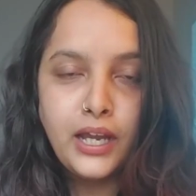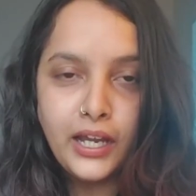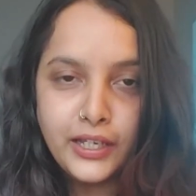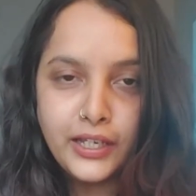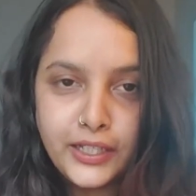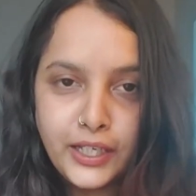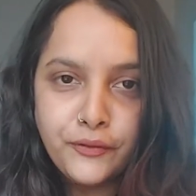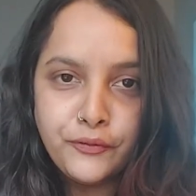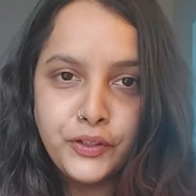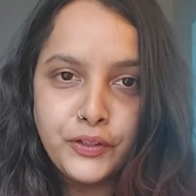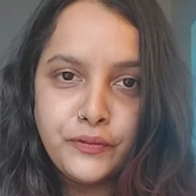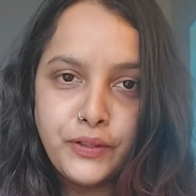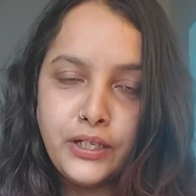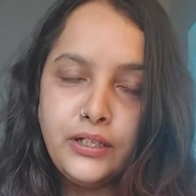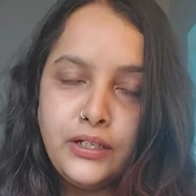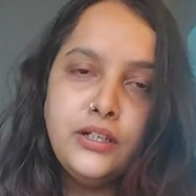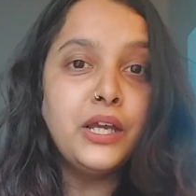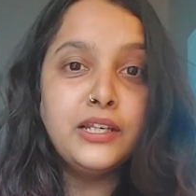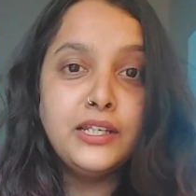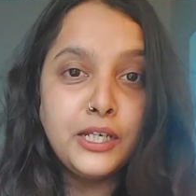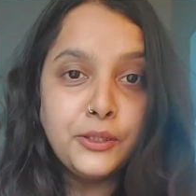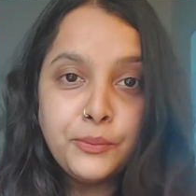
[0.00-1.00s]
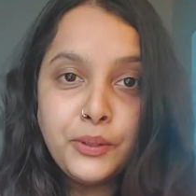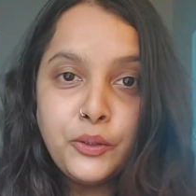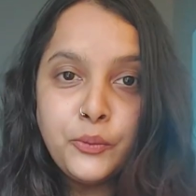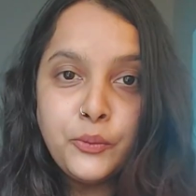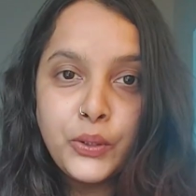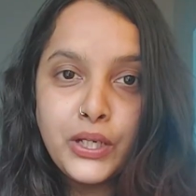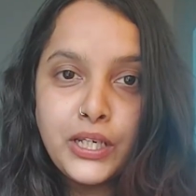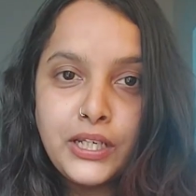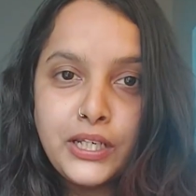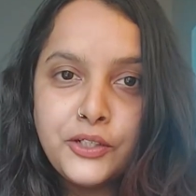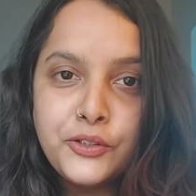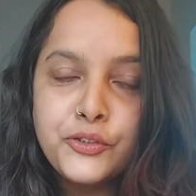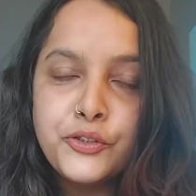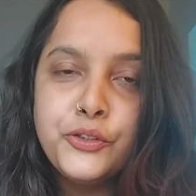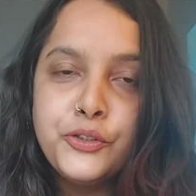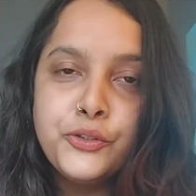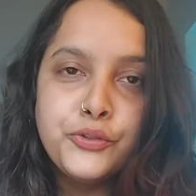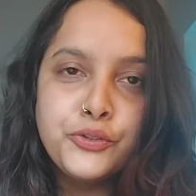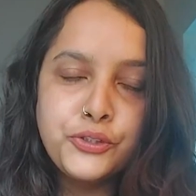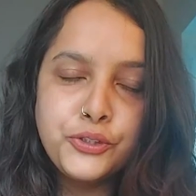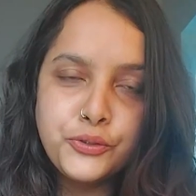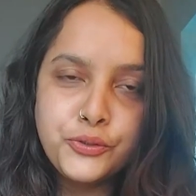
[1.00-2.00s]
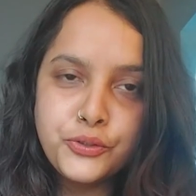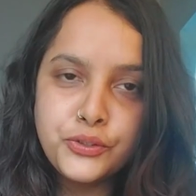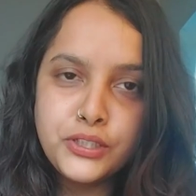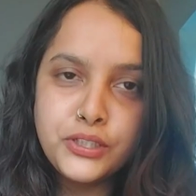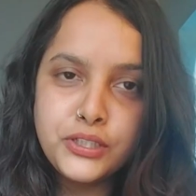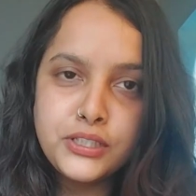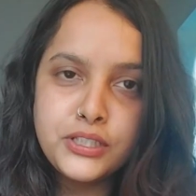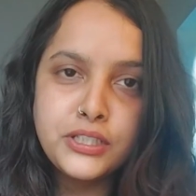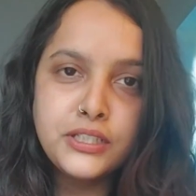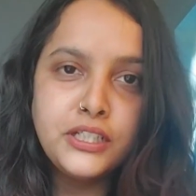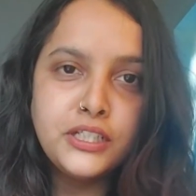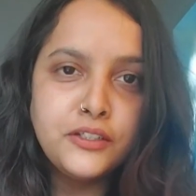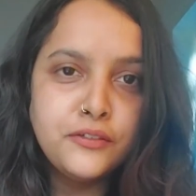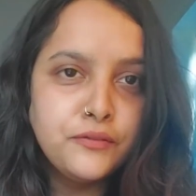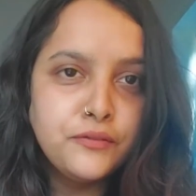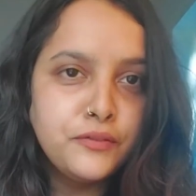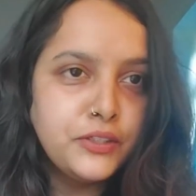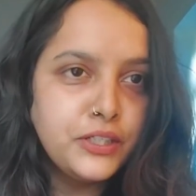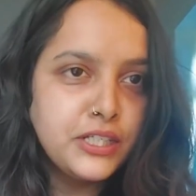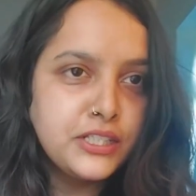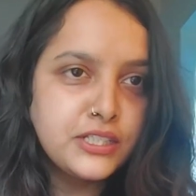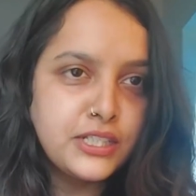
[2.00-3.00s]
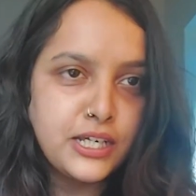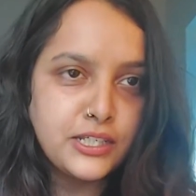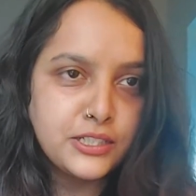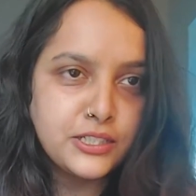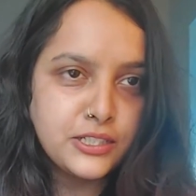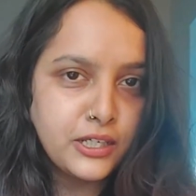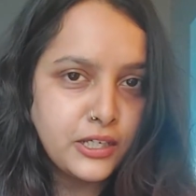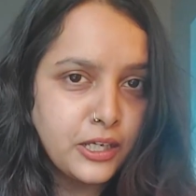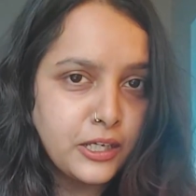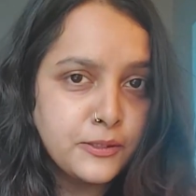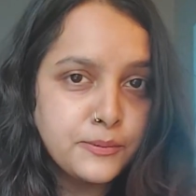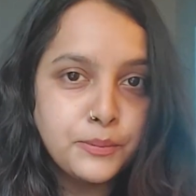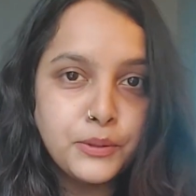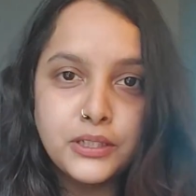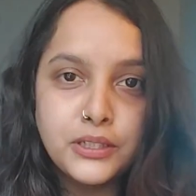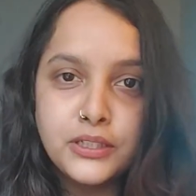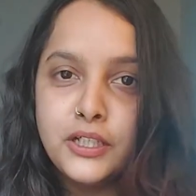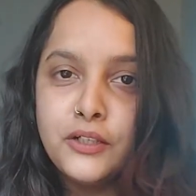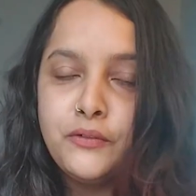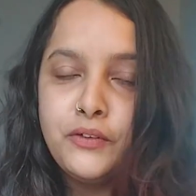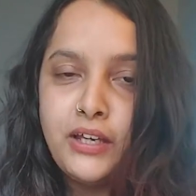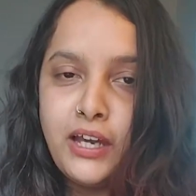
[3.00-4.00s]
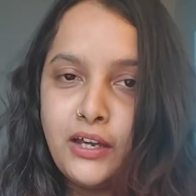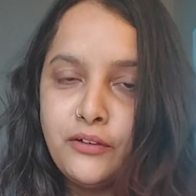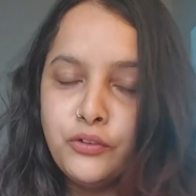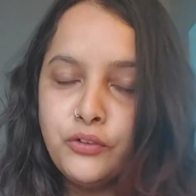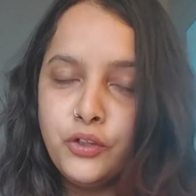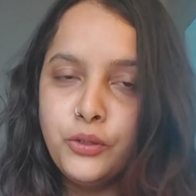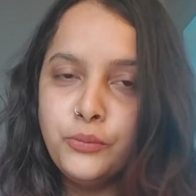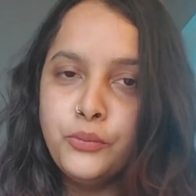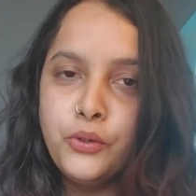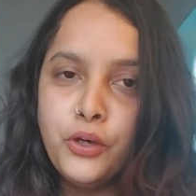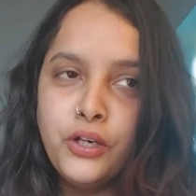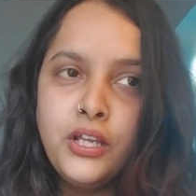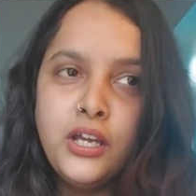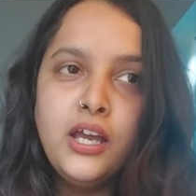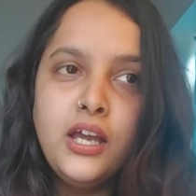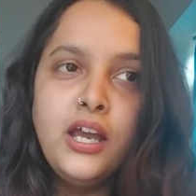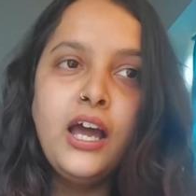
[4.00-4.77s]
Hi everyone, let me quickly introduce you to the Cygnet Infotech tax tech expert that we have on board.